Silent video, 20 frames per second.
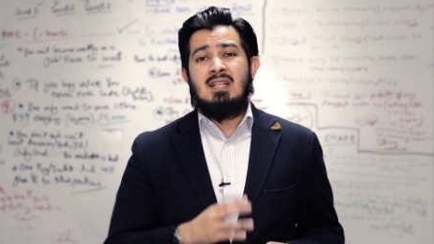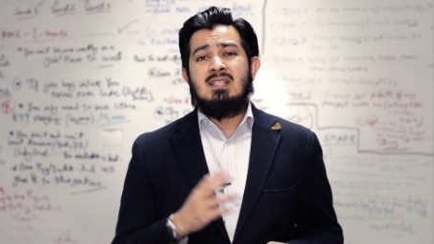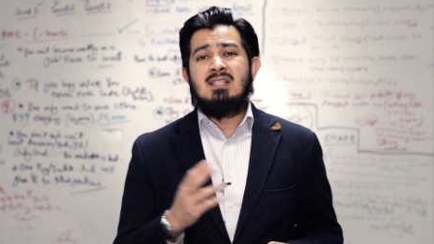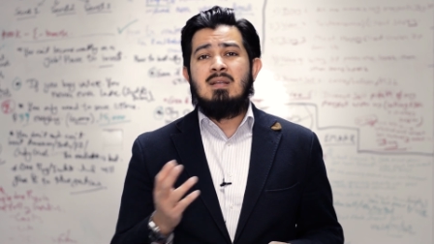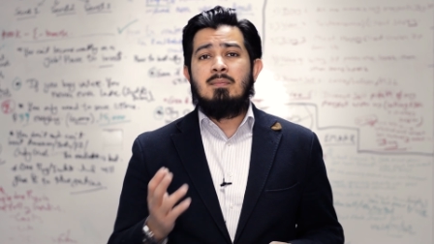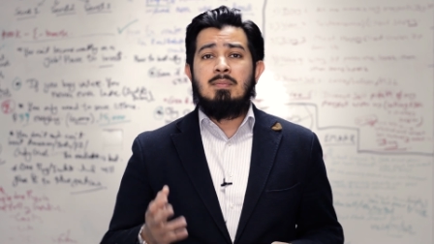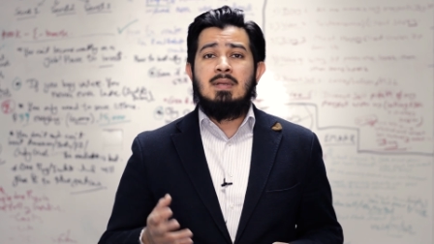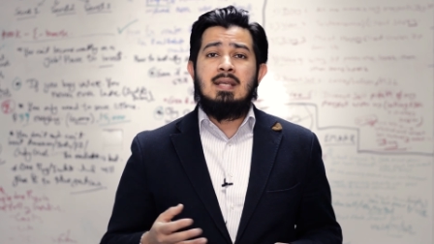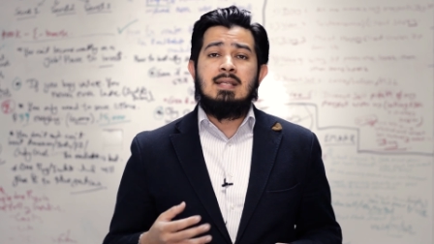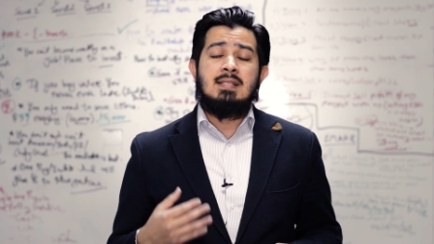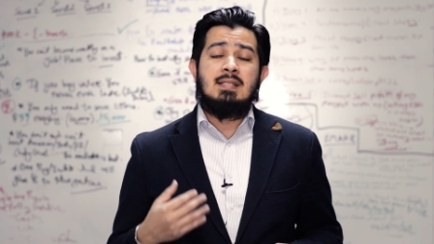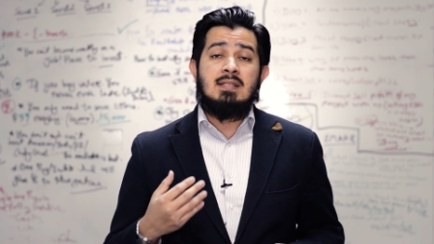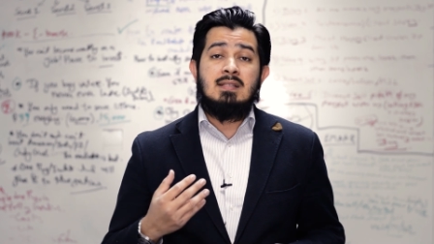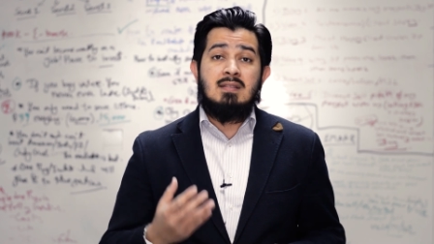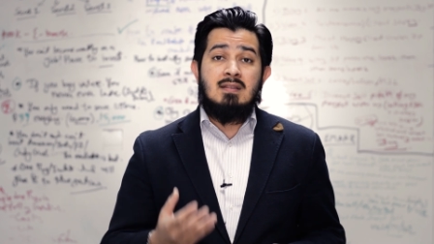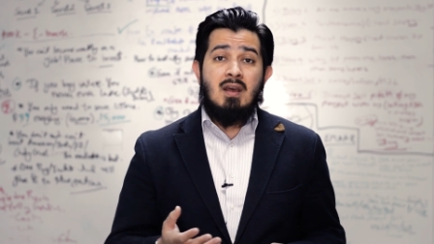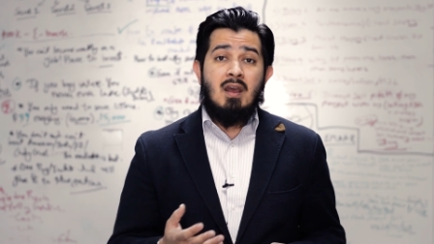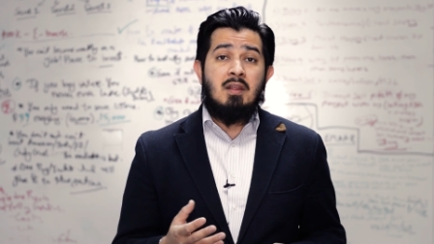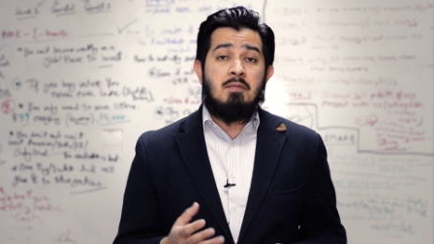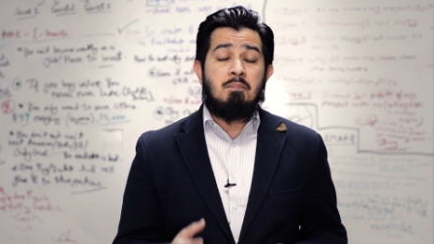in some cases
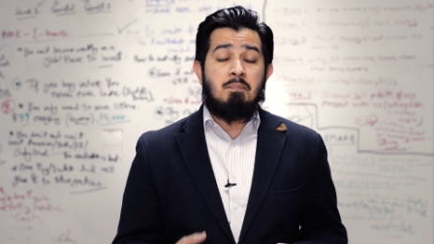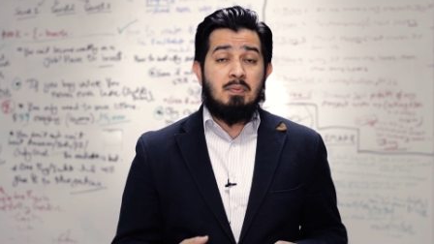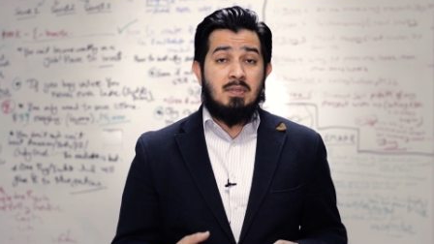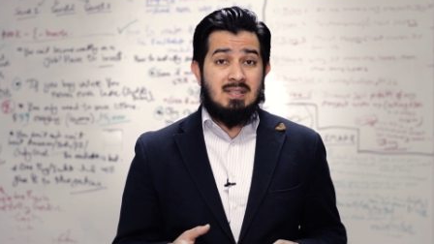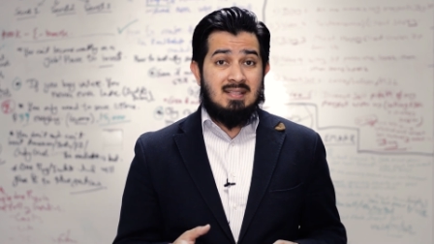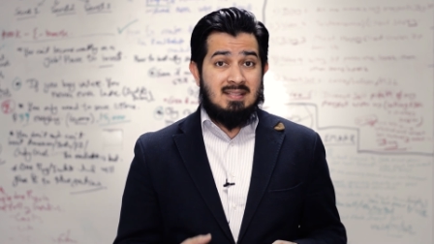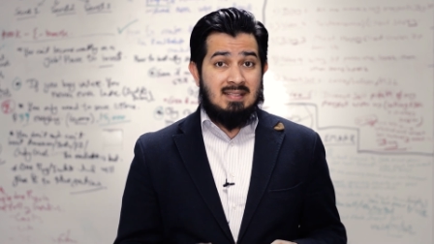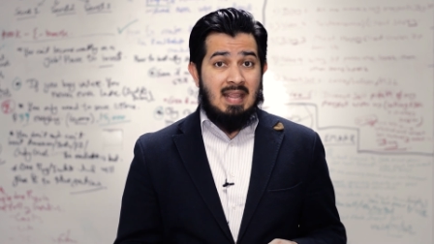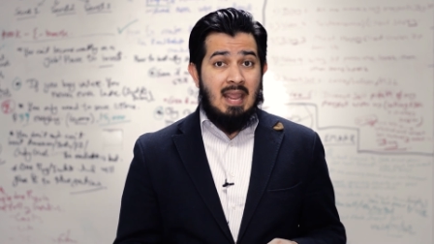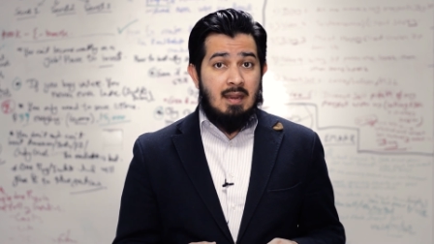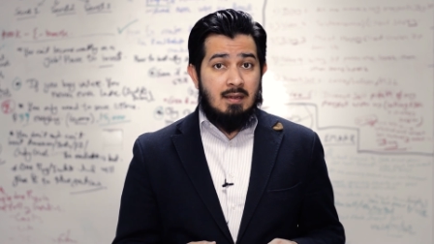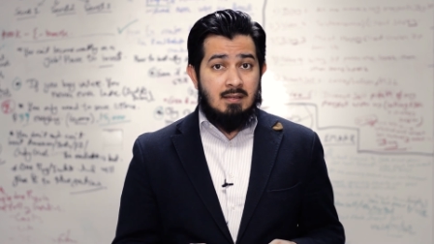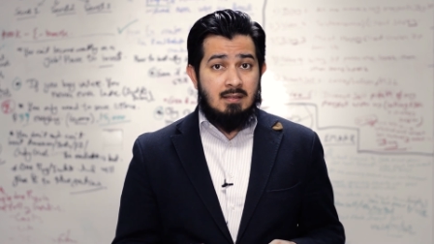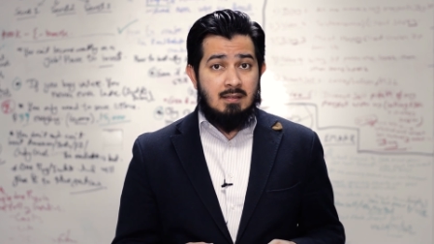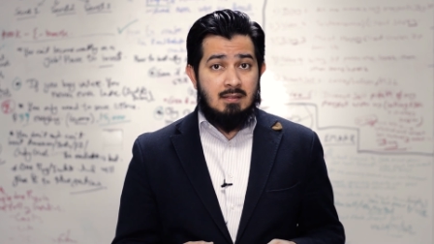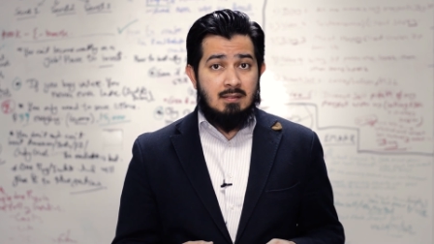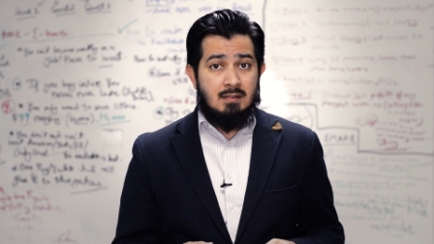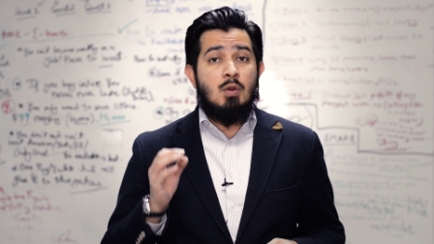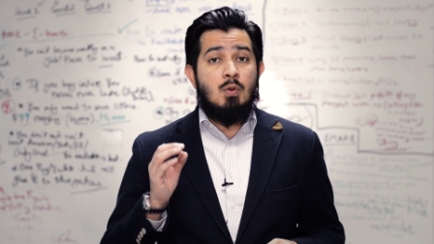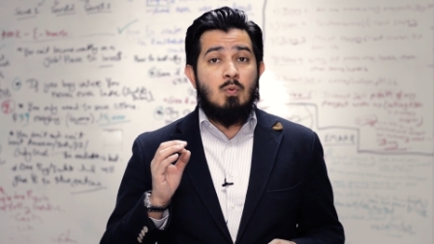9%
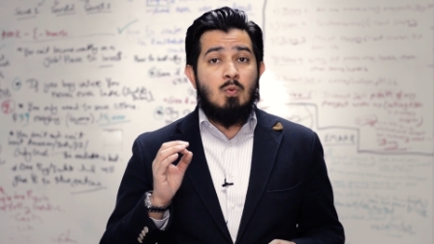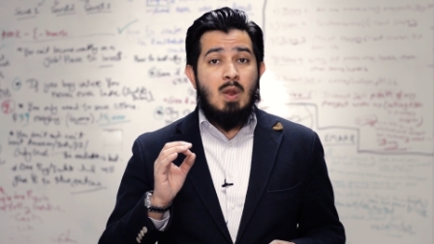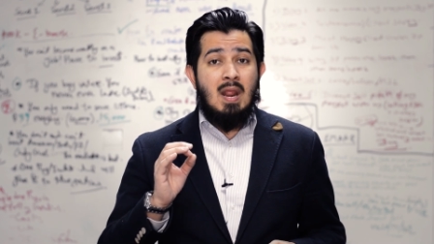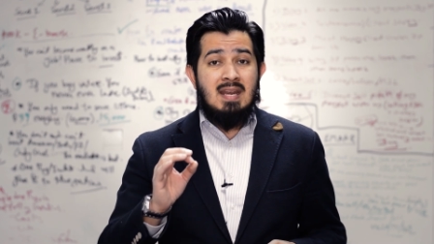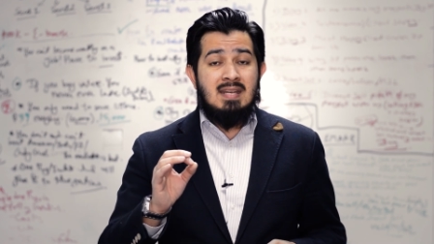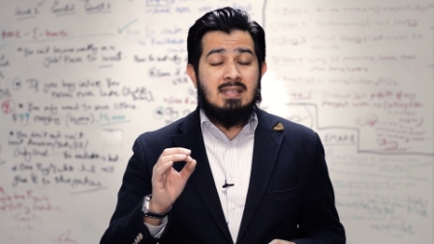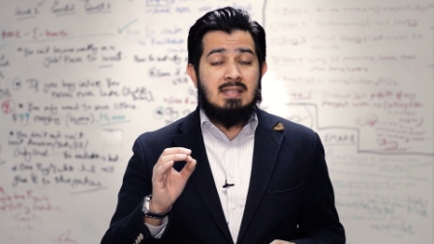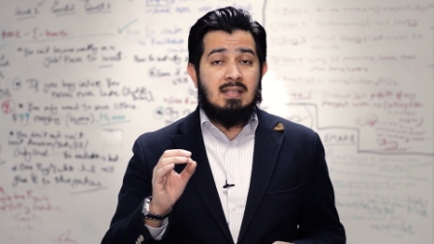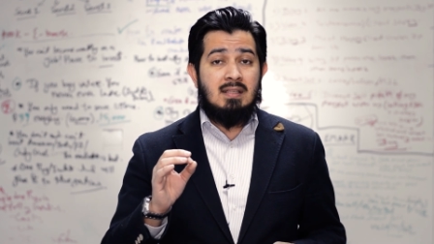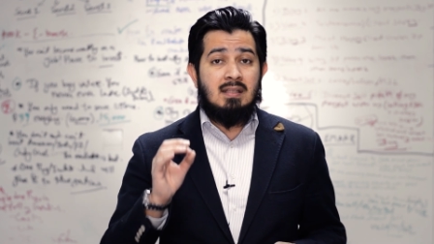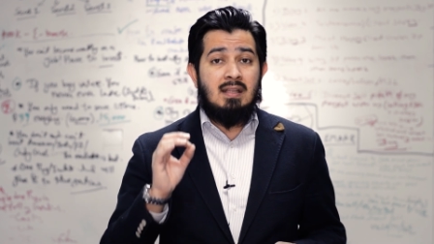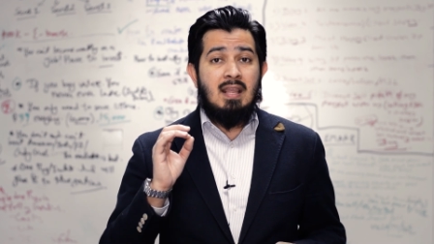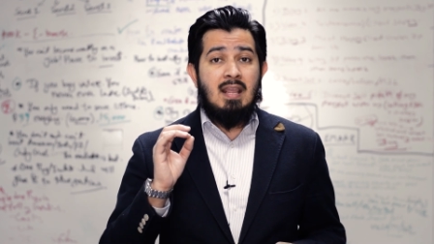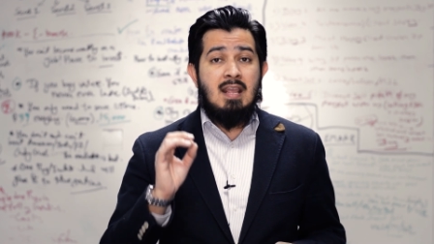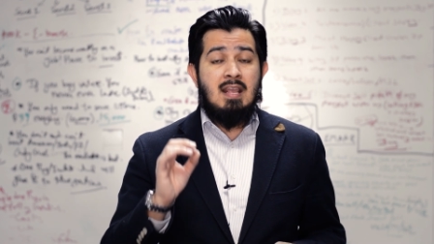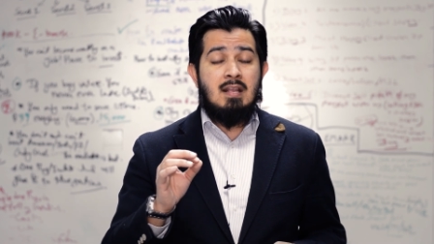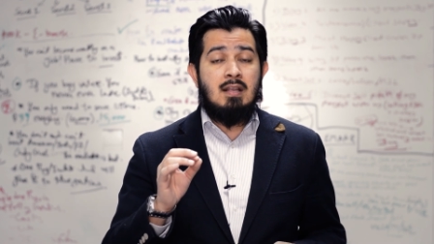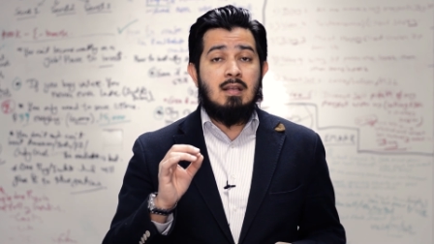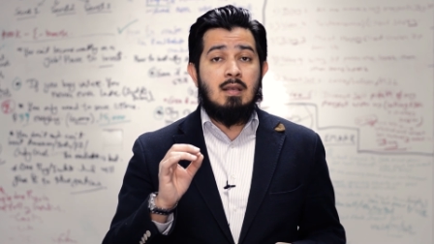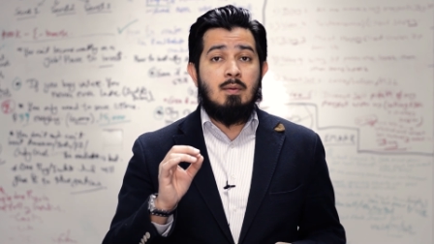rental
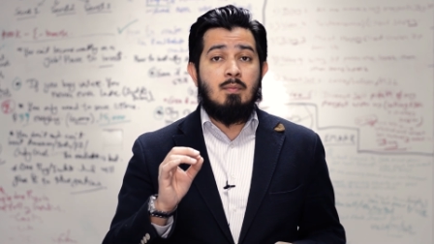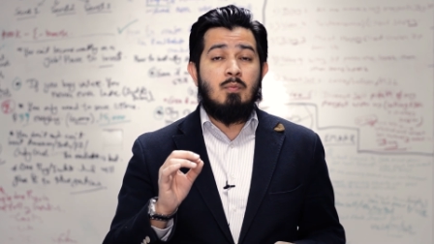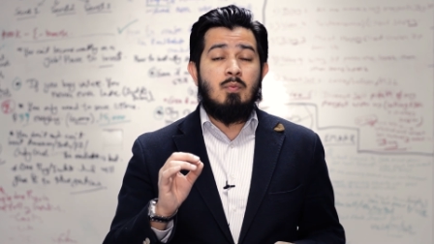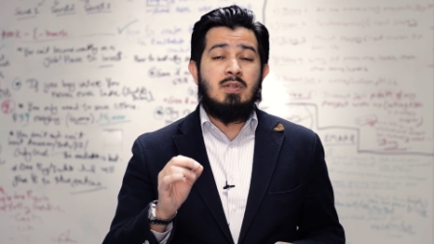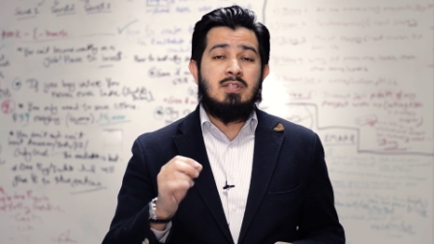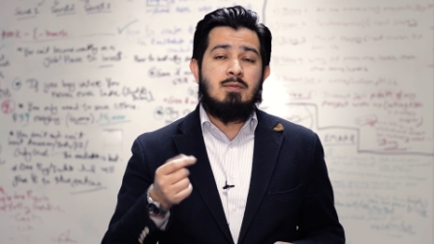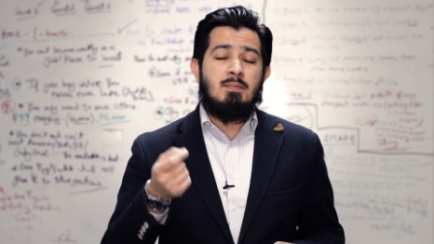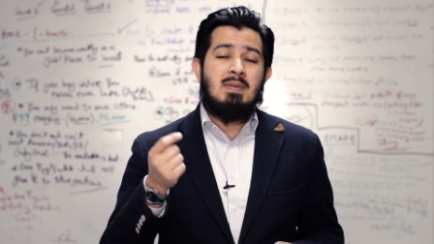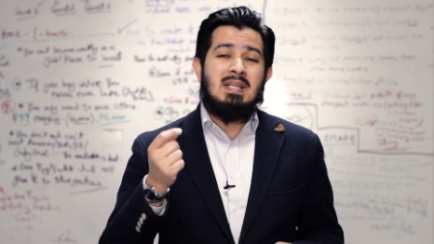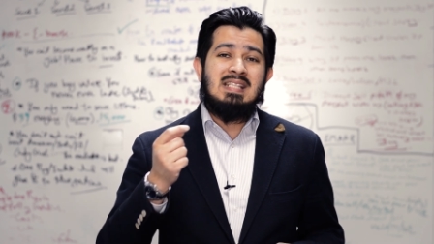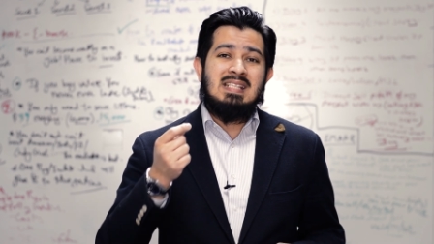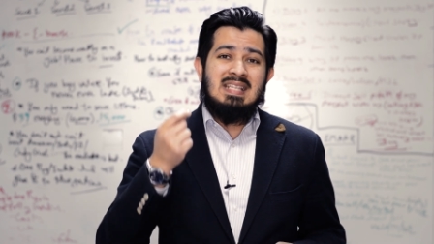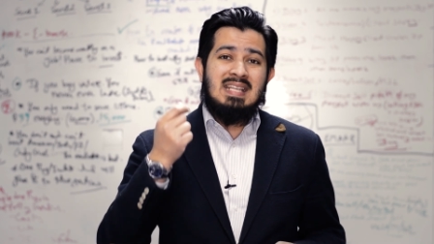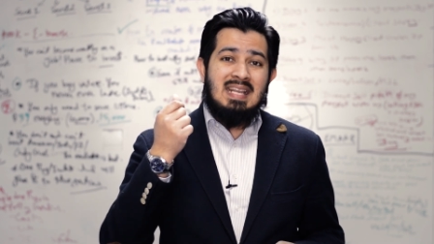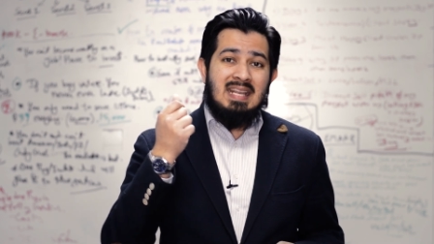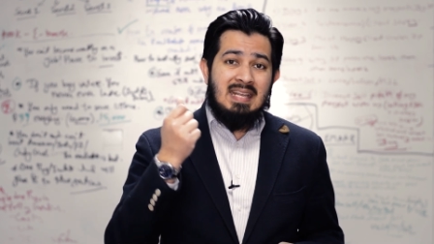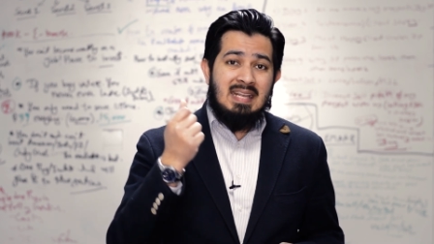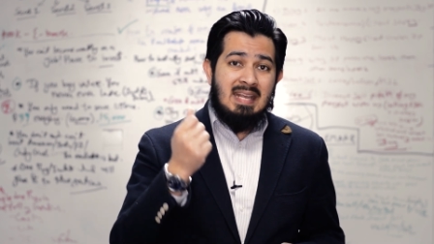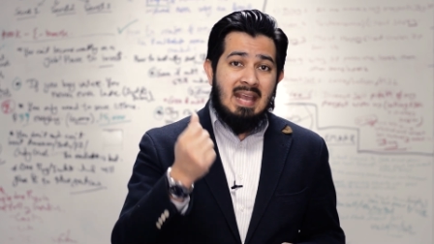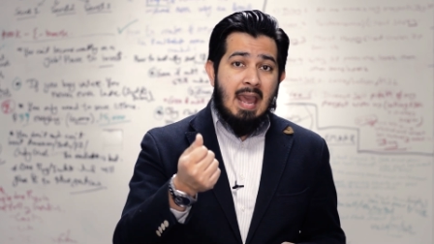income, which means
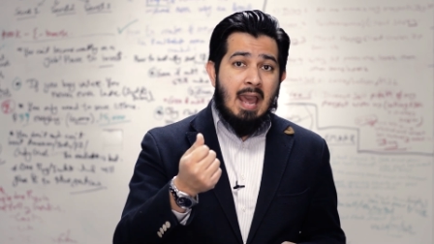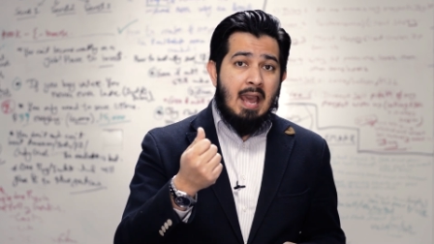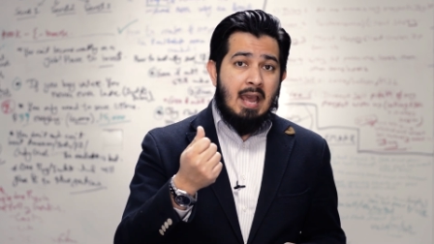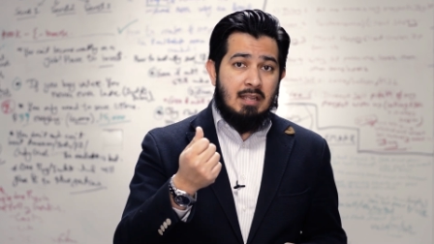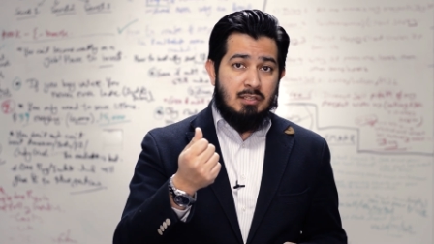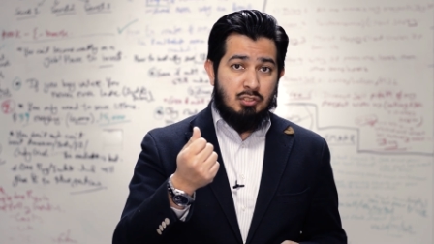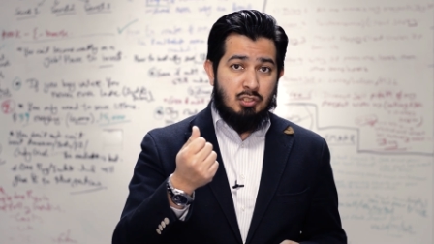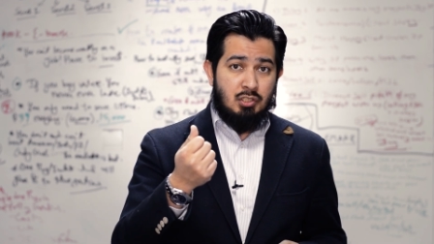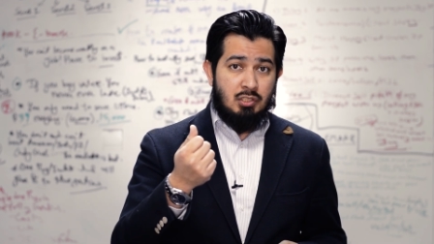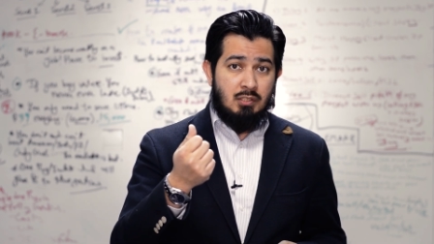cash,